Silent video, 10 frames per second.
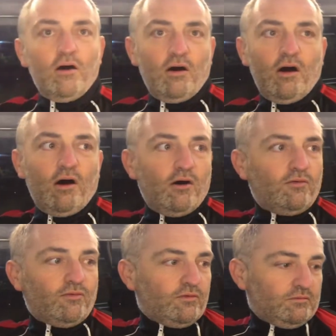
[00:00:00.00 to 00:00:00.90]

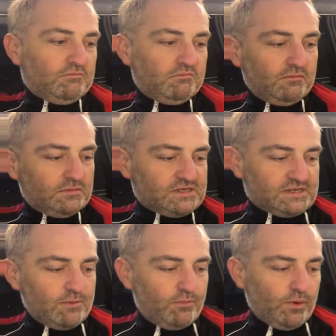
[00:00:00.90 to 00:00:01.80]
off.
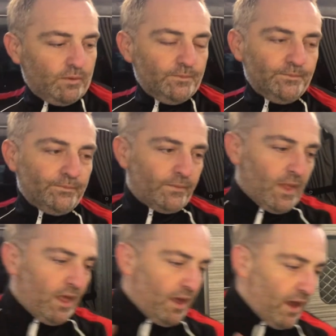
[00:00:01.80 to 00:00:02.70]
Simple.
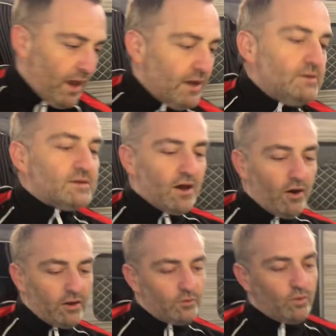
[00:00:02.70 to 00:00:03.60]

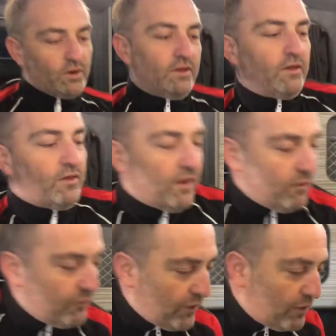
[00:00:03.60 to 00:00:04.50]
Inside, one of the
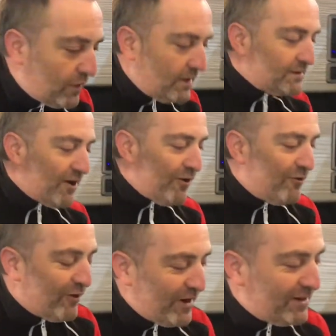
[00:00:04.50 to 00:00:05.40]
few things that I
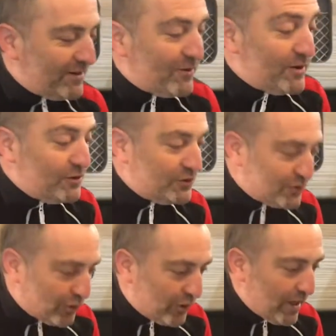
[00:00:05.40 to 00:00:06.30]
really do
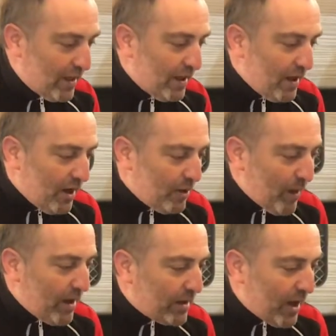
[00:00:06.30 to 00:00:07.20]
enjoy
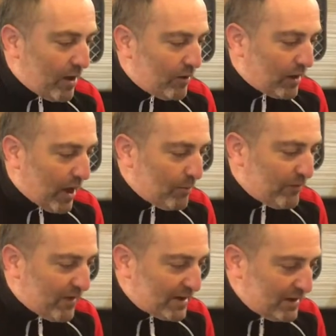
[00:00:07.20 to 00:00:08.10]
about camper
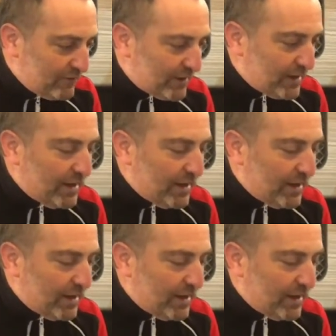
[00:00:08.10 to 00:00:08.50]
van living